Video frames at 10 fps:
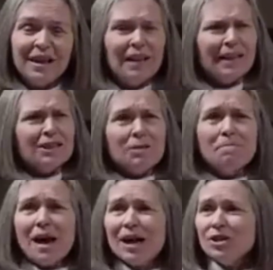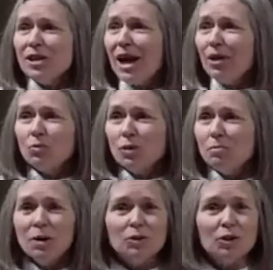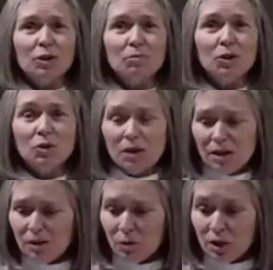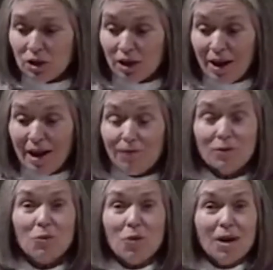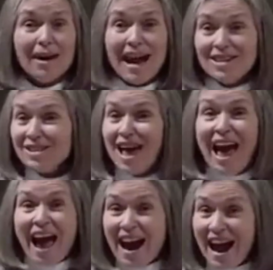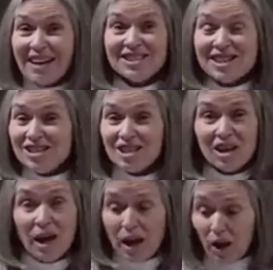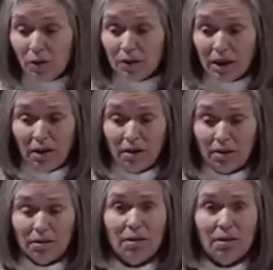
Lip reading: Let's imagine how to rebuild a community in which everyone has access to health care,